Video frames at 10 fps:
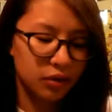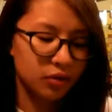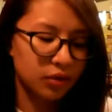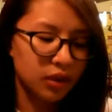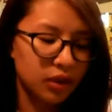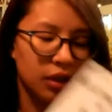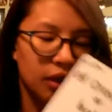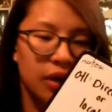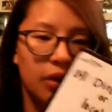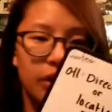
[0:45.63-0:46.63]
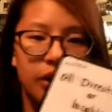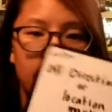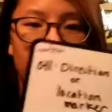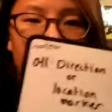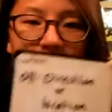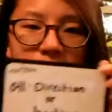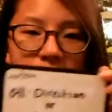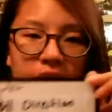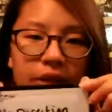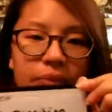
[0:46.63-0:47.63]
So right here I
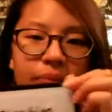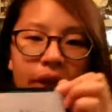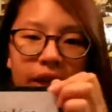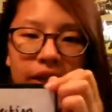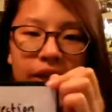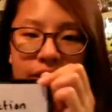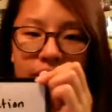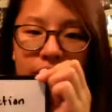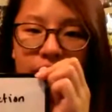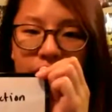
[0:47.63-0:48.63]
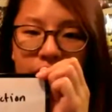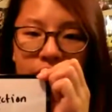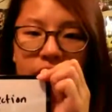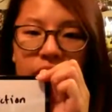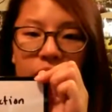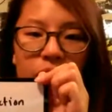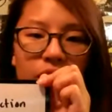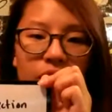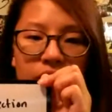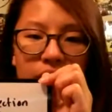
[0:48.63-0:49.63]
wrote is a direction
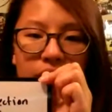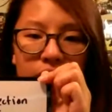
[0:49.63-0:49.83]
or